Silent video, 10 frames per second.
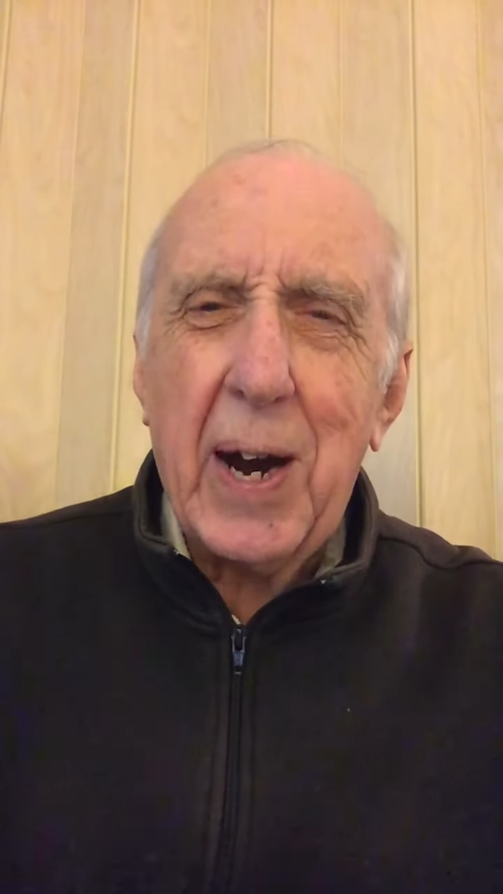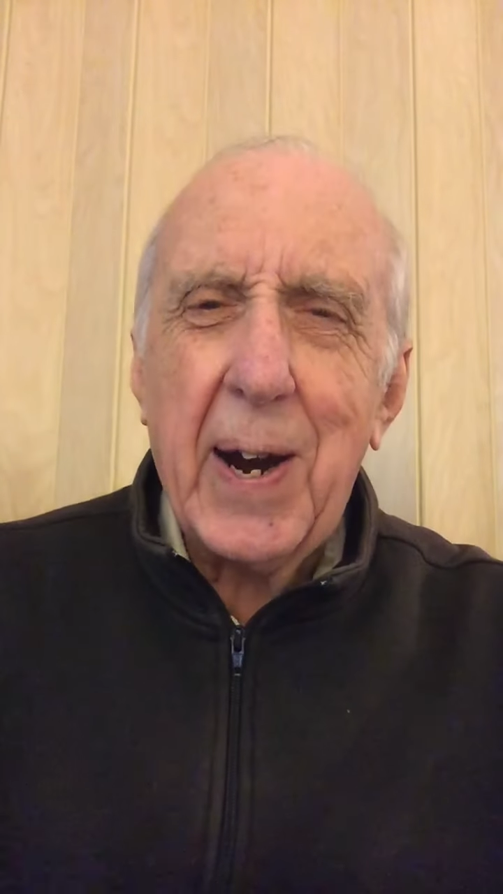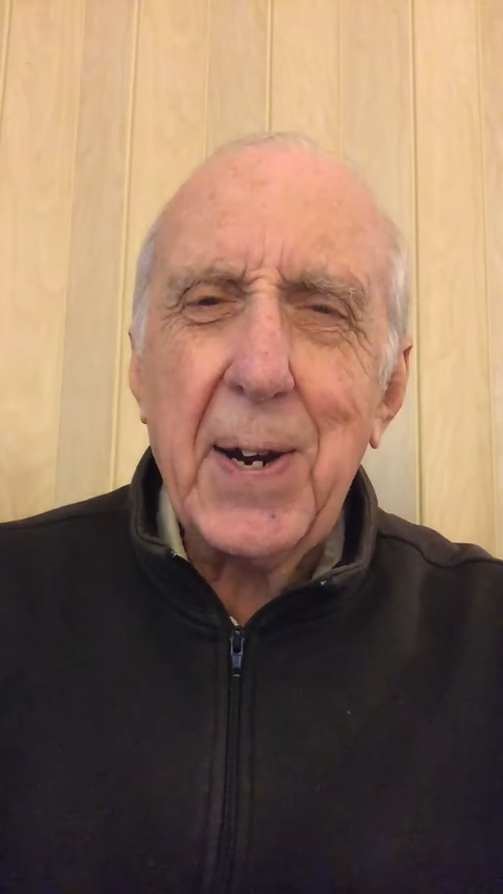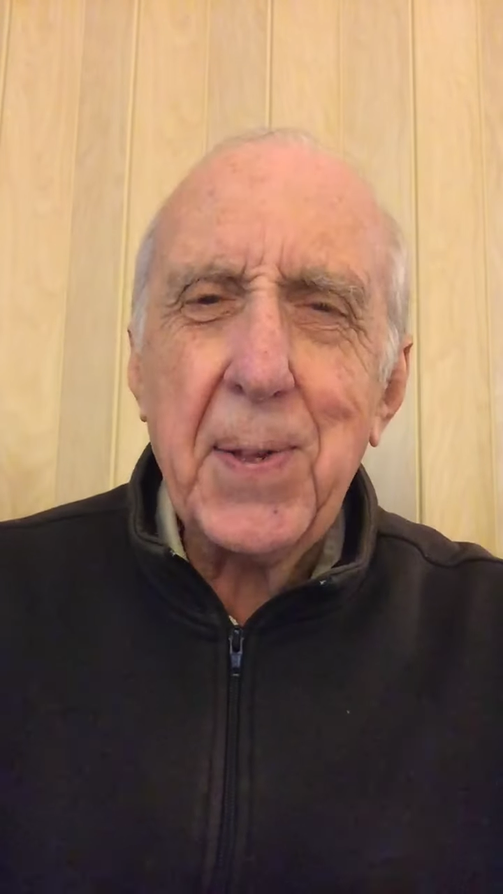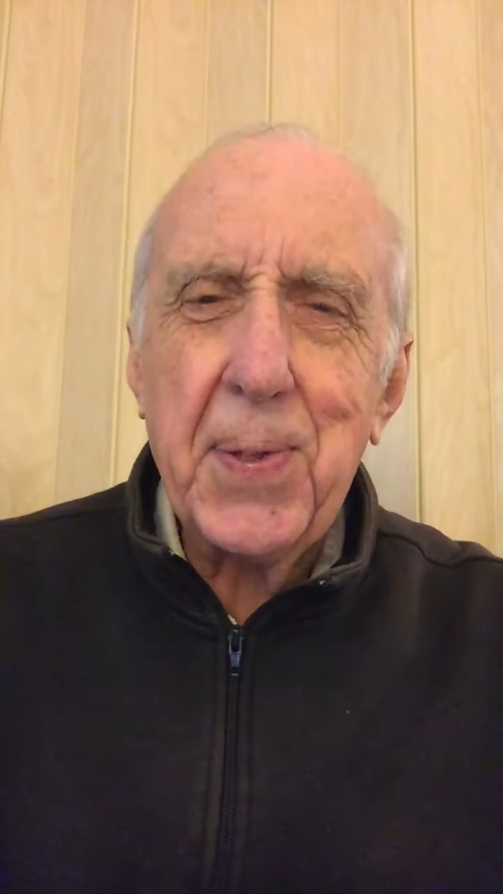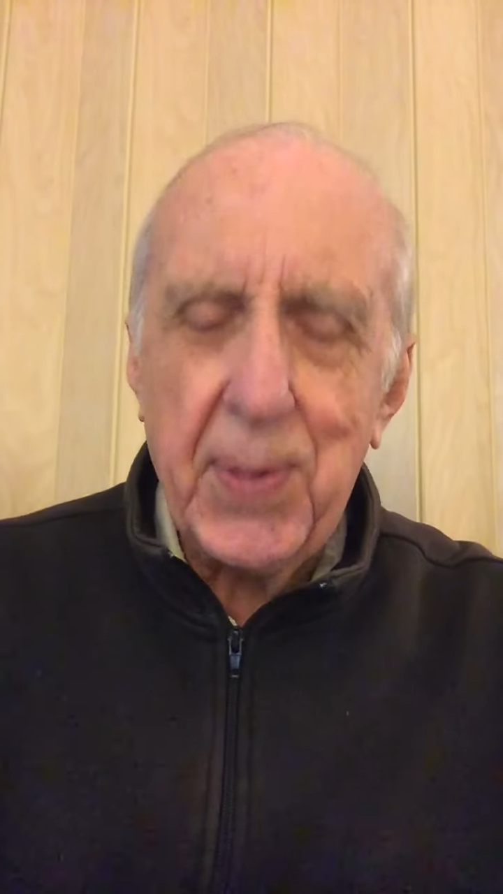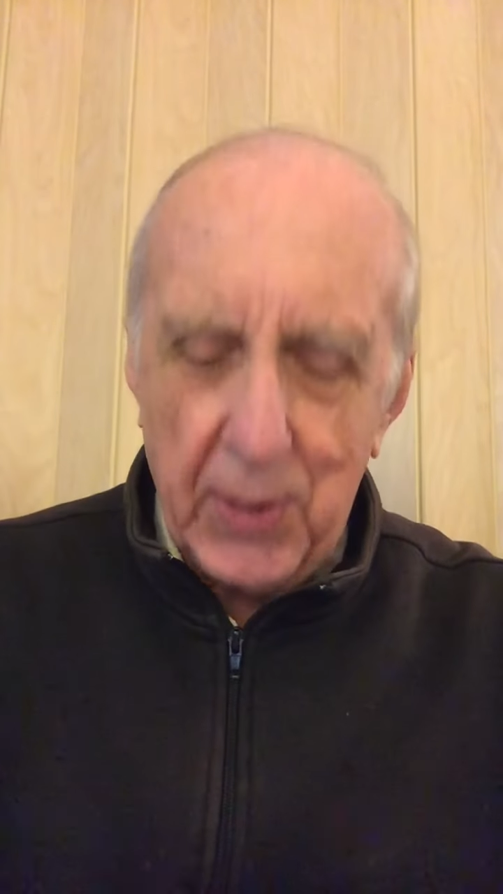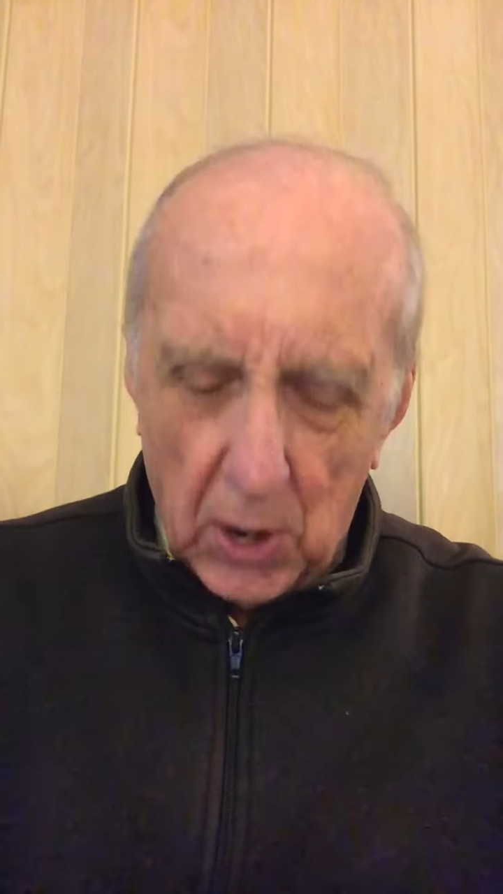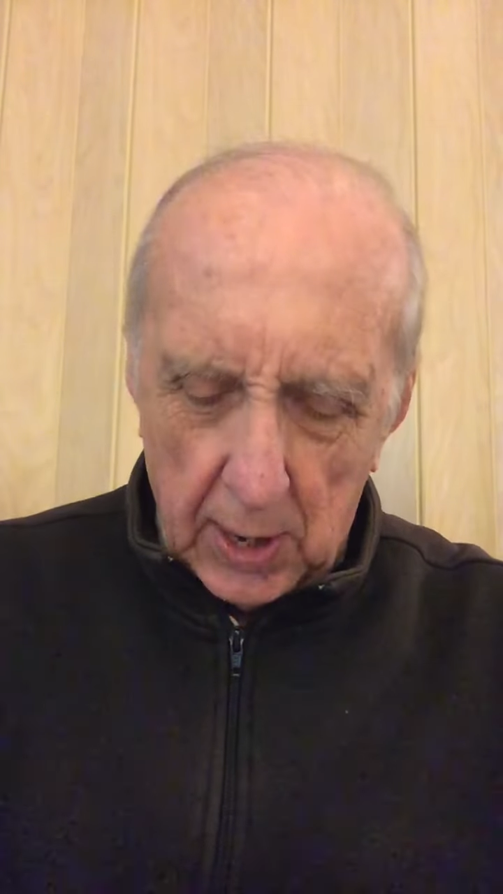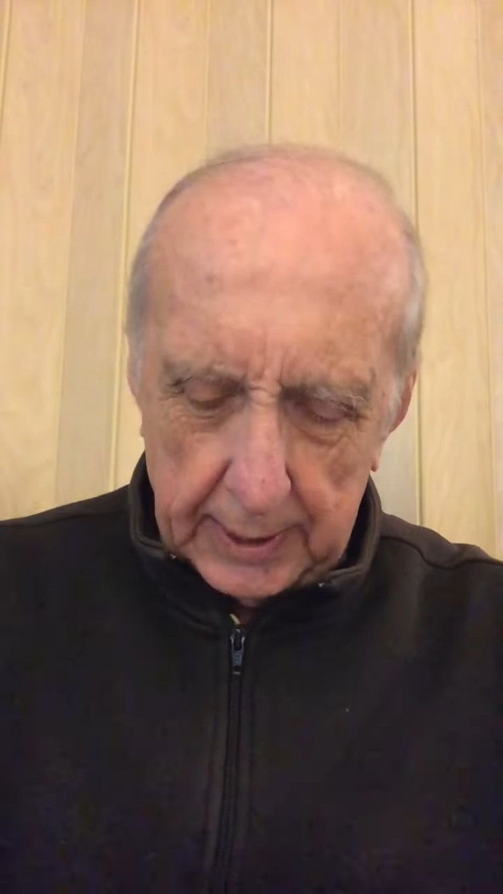our
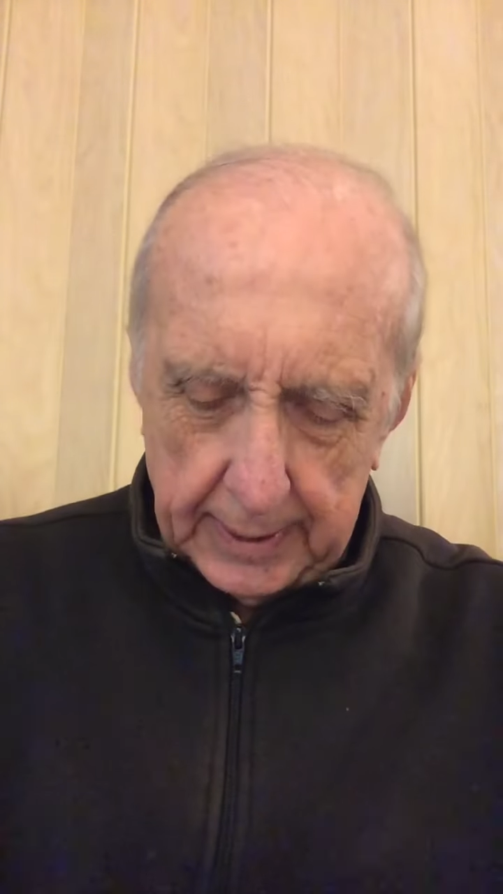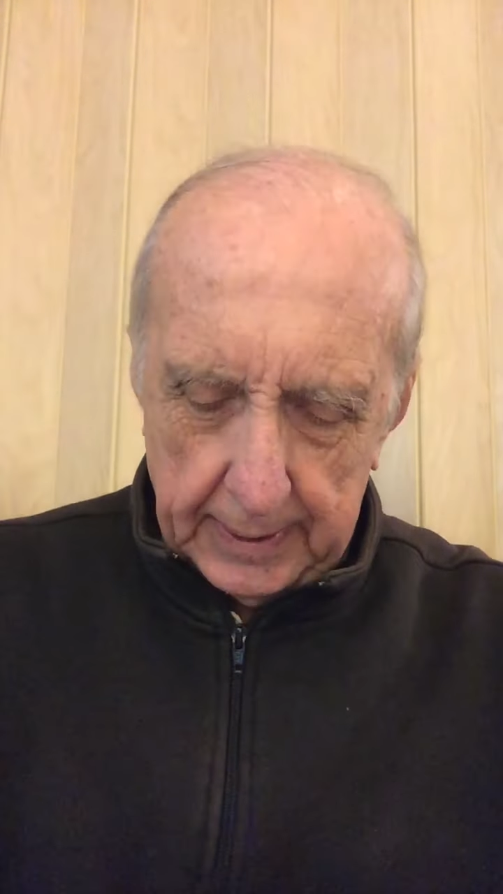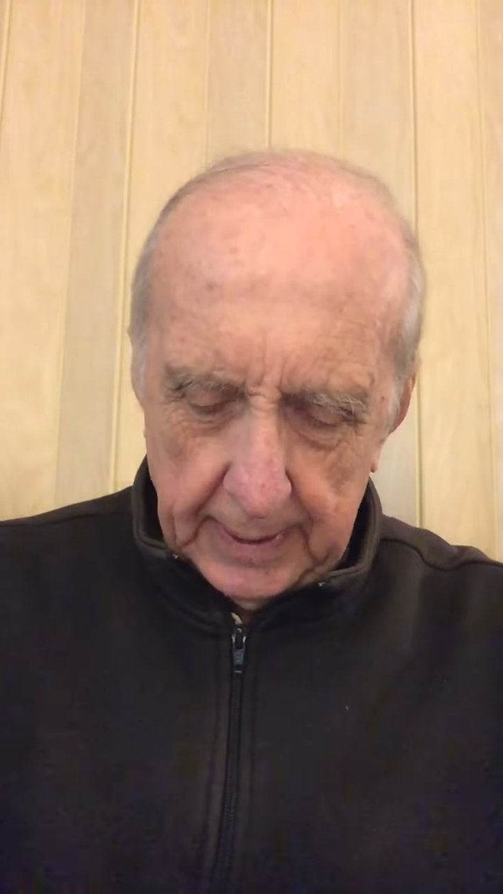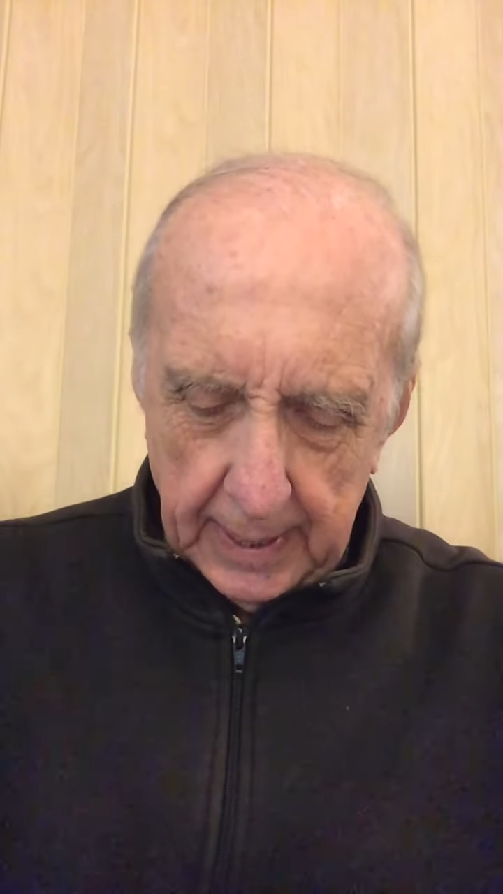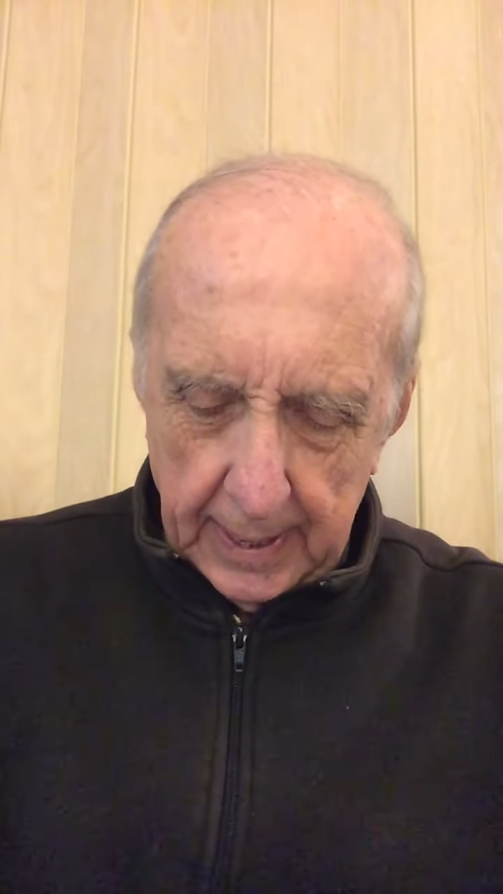thoughts